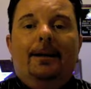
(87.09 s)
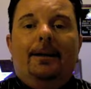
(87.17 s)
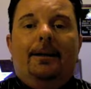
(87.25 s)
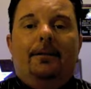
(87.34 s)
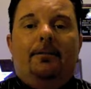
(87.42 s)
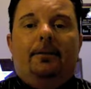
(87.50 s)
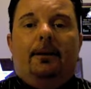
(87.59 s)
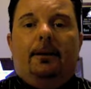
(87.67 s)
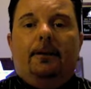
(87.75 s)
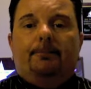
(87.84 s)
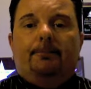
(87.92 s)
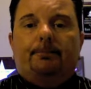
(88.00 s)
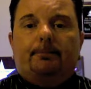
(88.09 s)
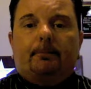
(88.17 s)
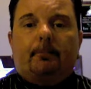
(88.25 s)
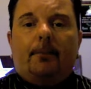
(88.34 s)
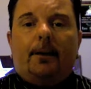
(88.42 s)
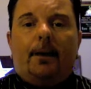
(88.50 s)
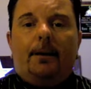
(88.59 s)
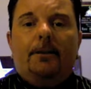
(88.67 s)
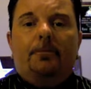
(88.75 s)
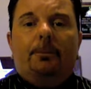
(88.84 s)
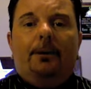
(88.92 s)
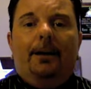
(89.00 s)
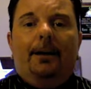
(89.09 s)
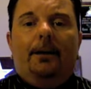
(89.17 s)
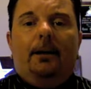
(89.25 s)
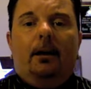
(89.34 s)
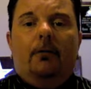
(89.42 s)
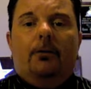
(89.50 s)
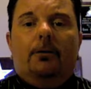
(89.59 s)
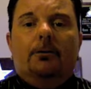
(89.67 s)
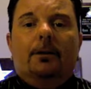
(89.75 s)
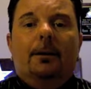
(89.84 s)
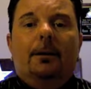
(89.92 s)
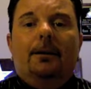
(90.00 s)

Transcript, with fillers: This um, This plan covers